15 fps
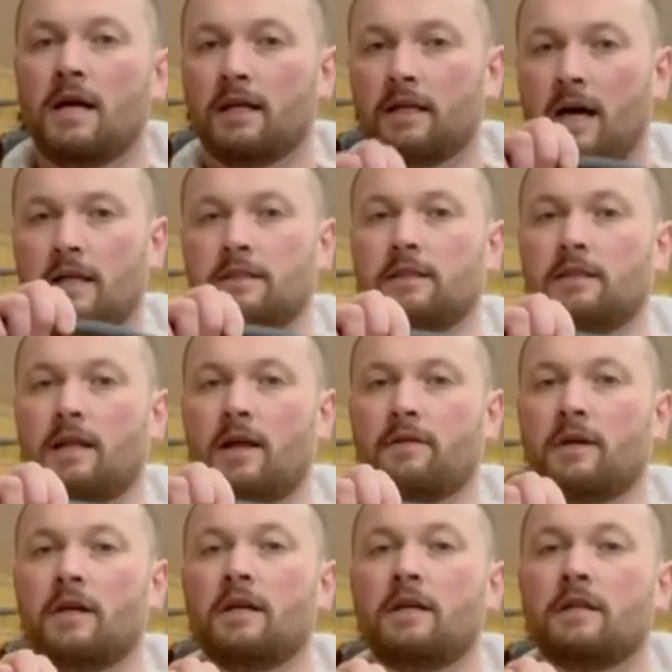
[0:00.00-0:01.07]
Guardian
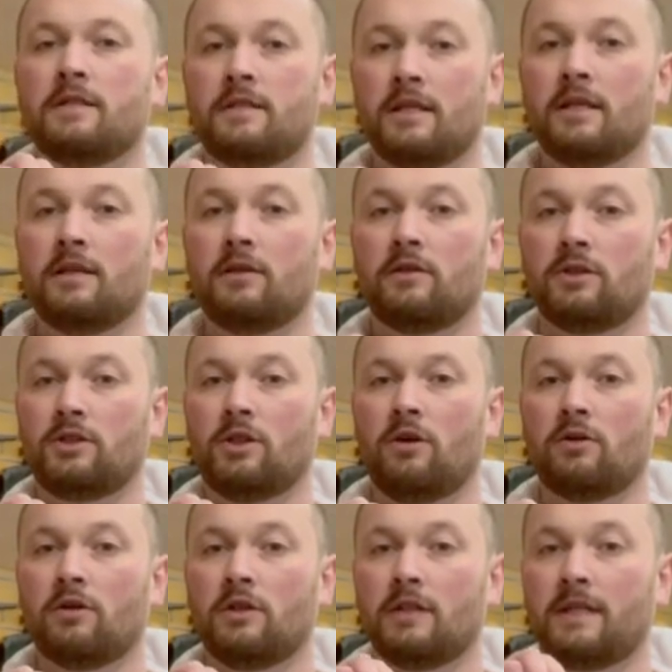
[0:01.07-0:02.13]
Leather single
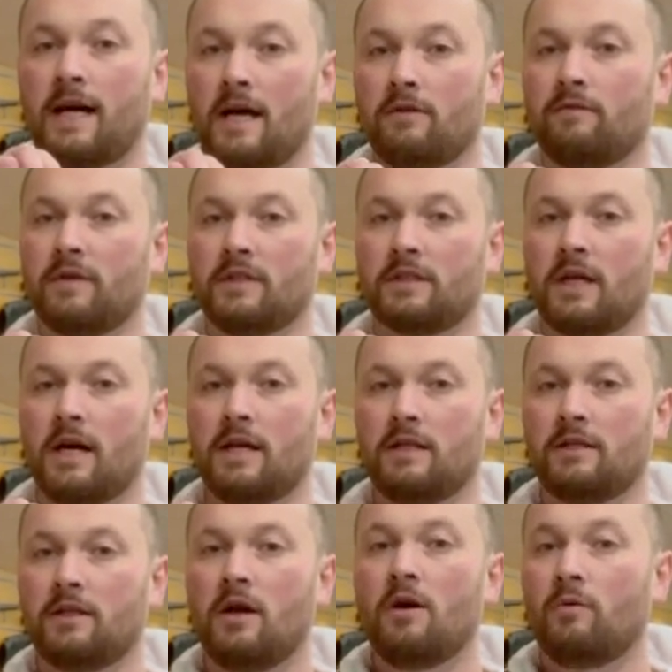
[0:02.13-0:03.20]
shotgun canvas
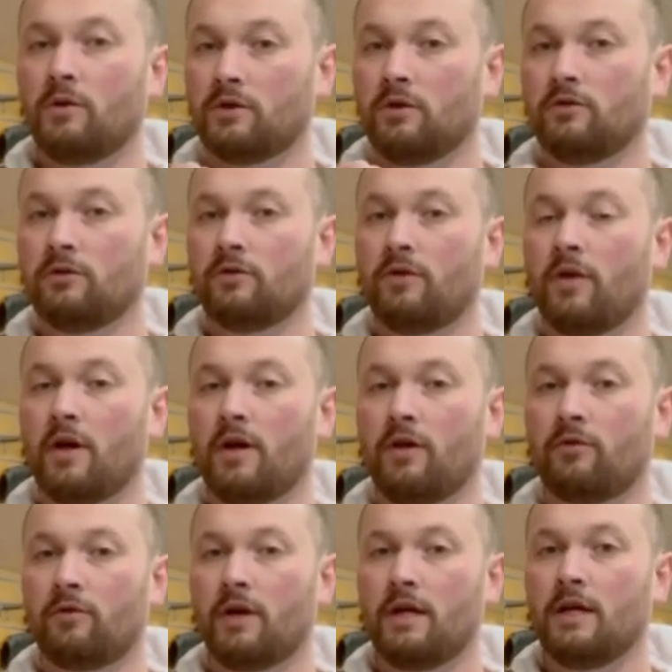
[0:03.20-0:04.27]
case was
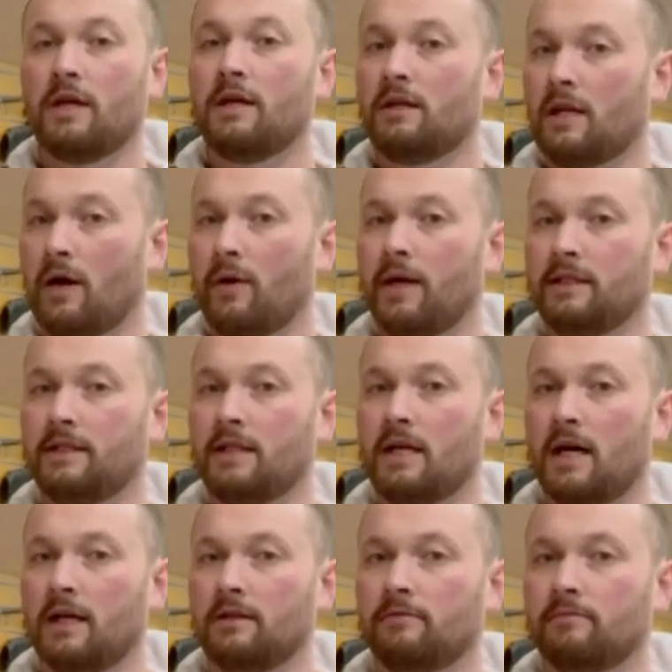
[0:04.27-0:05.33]
133, now
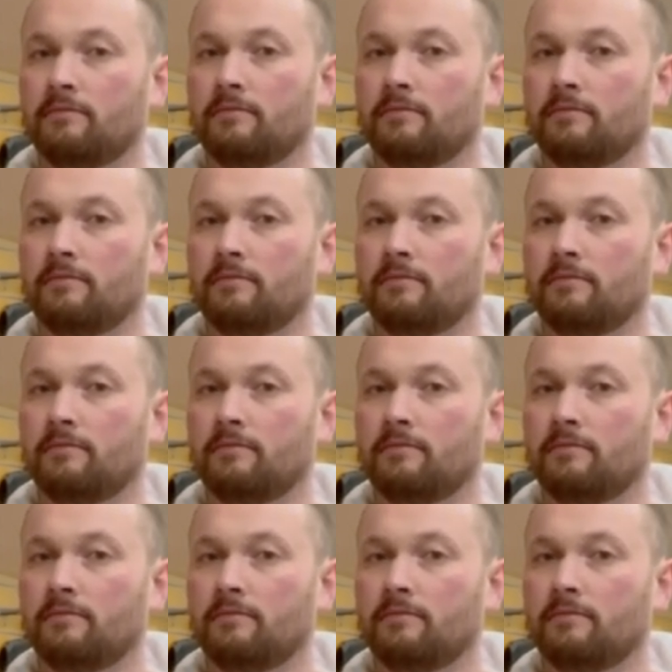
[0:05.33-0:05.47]
89.